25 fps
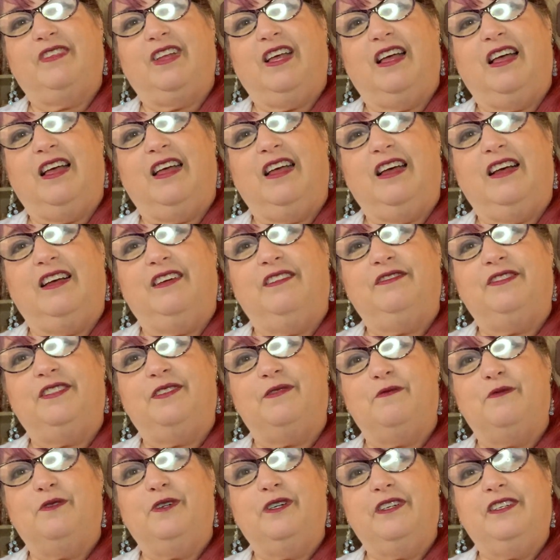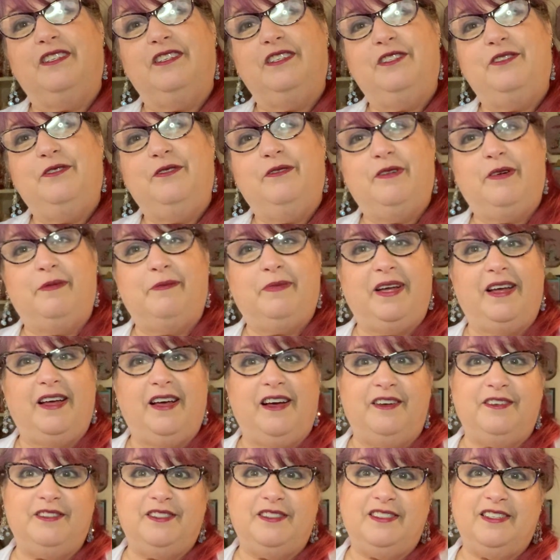I have some work to do around my
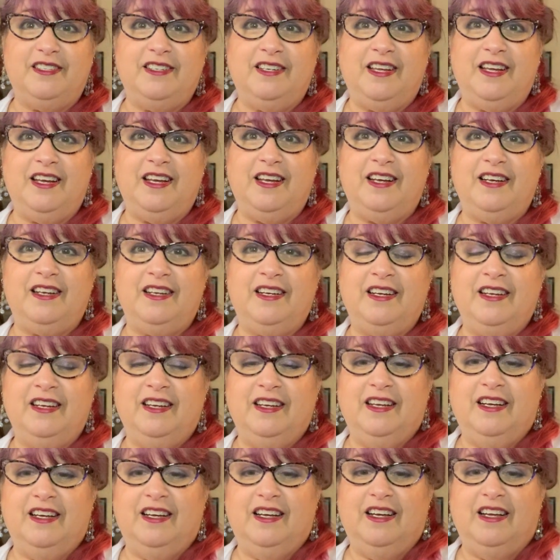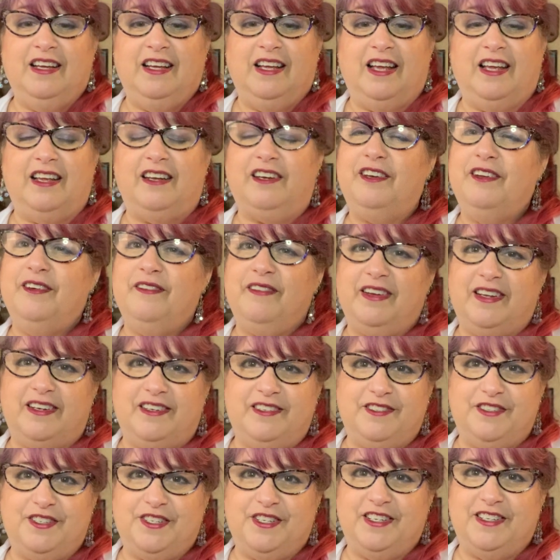house today and no
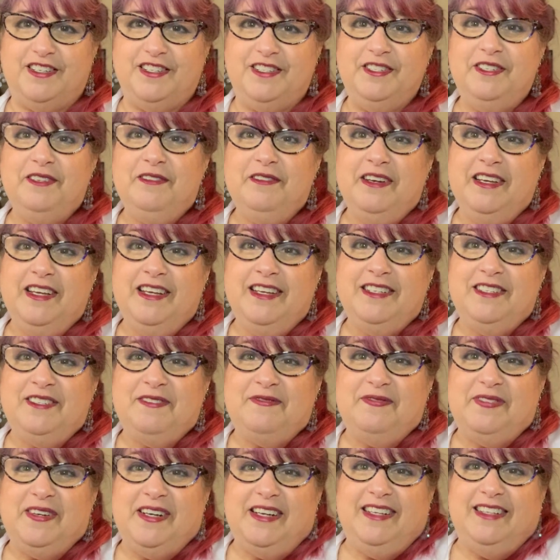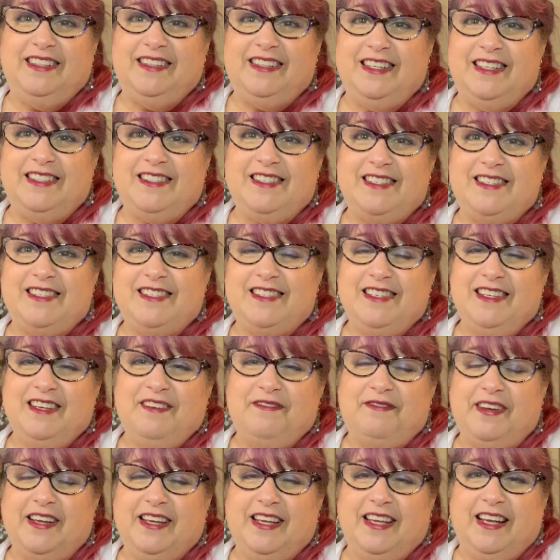energy to do it, but let's see
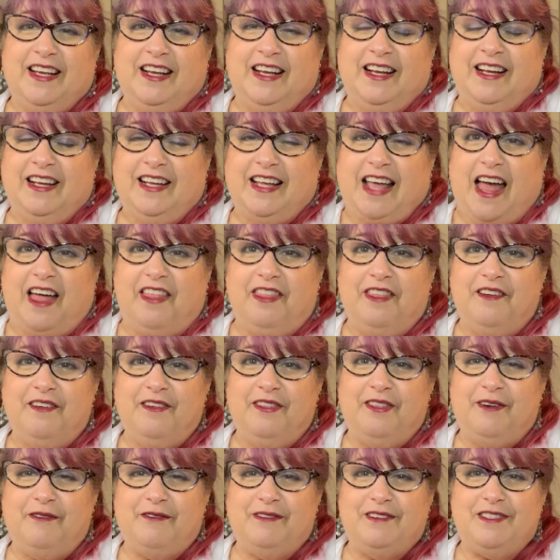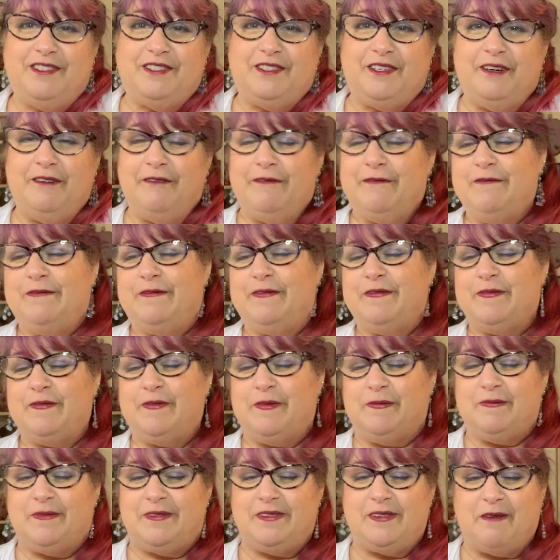if I can gather the reserves
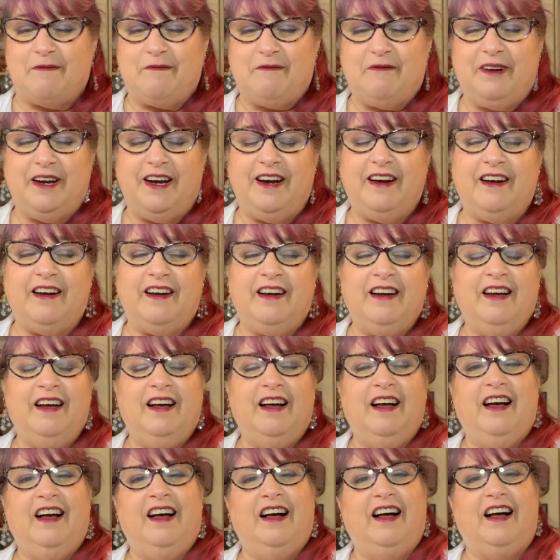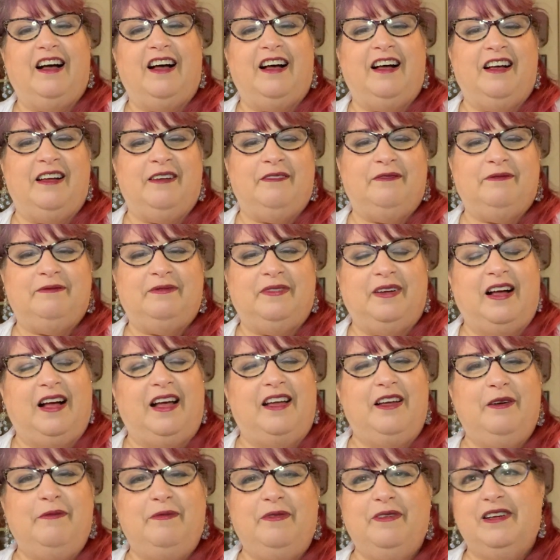from somewhere. I
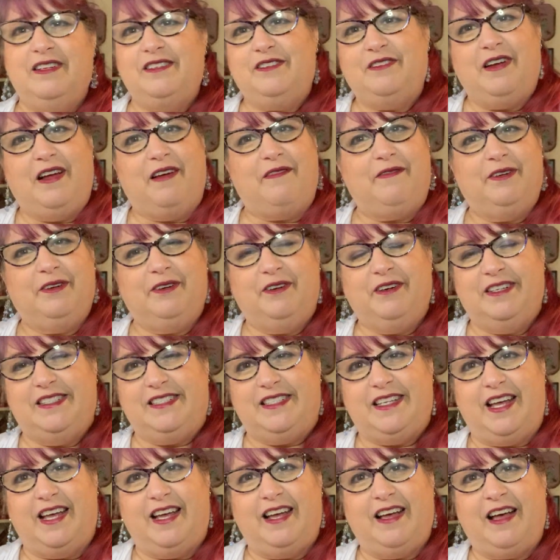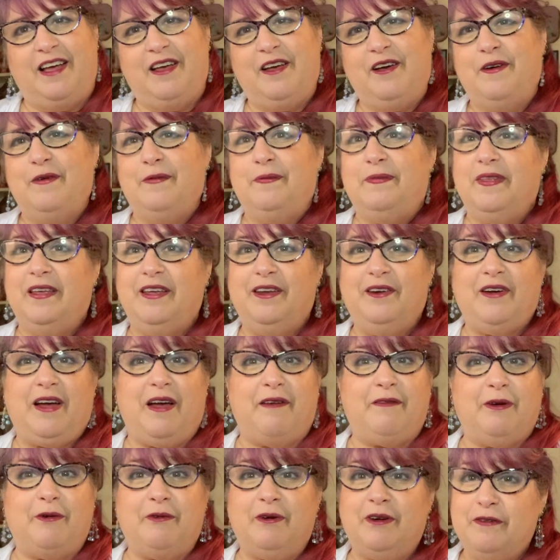hope you guys are having a great day. I hope that you're
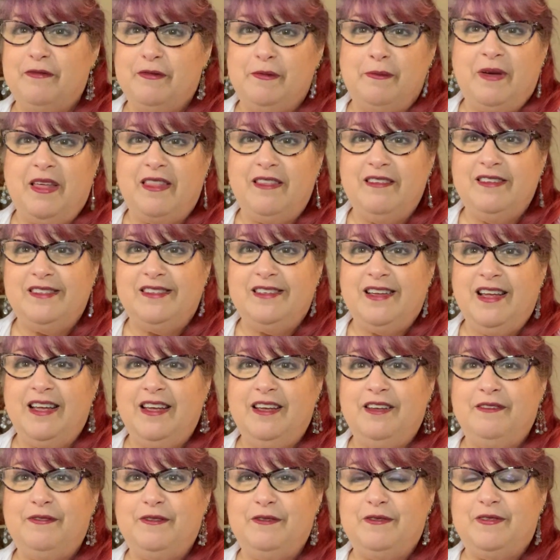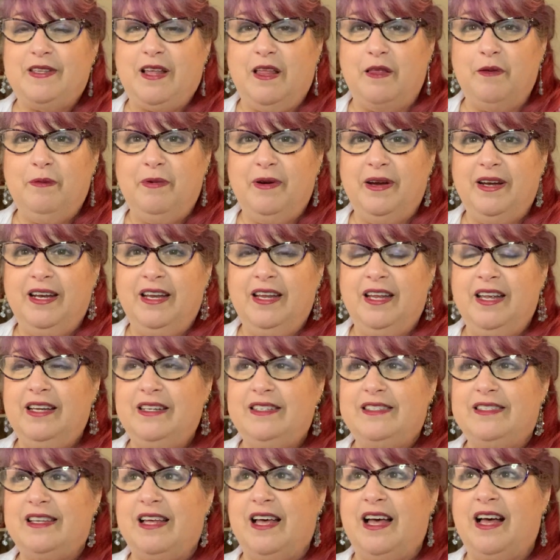having a wonderful Mother's Day if you celebrate
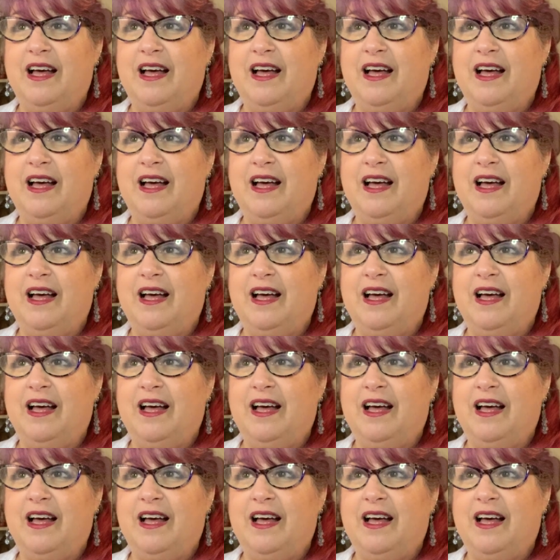it.